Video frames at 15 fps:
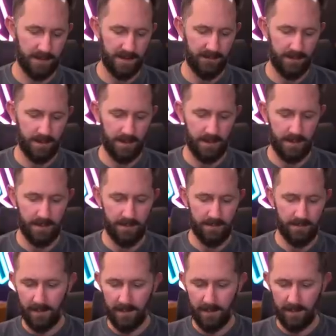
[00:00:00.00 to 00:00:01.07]
definitely not.
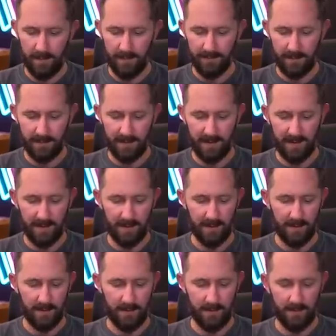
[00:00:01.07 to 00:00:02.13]
I think you'd have to tighten
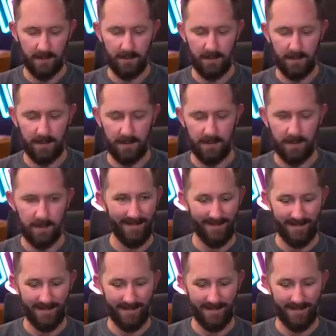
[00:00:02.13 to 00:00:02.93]
it, you know, like that.